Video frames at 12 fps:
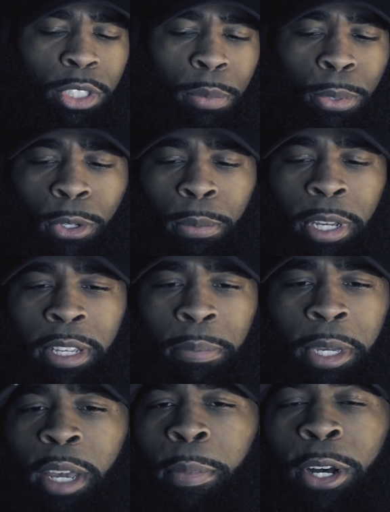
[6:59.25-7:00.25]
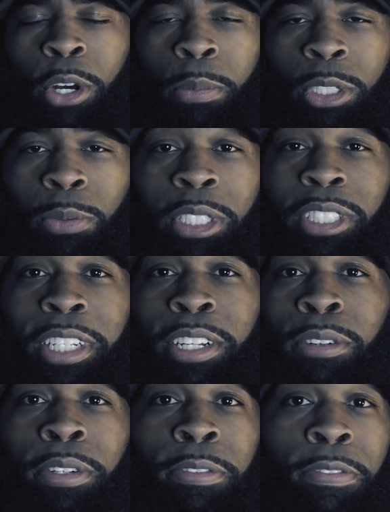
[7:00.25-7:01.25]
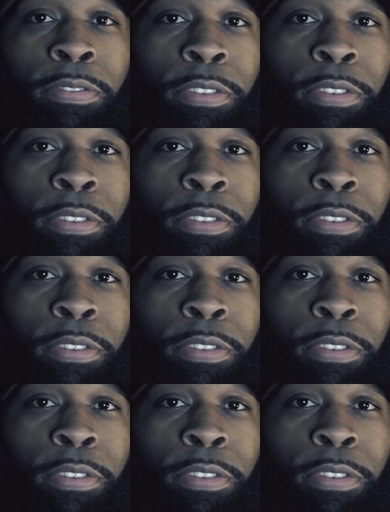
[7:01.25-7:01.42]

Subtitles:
up to the probate, me and my homies, we sitting on the